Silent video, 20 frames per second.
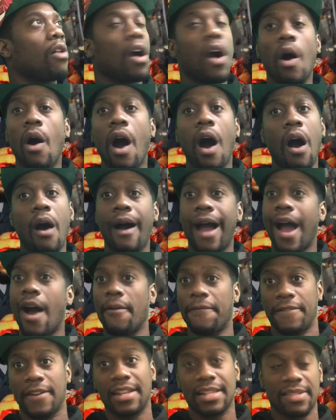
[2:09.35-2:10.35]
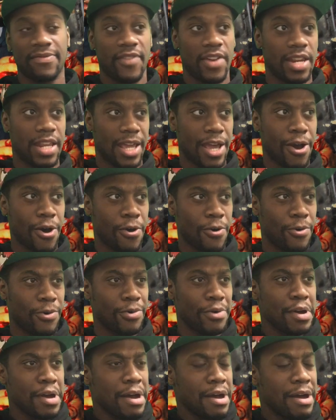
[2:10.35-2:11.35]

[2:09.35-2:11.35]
go all out for this video?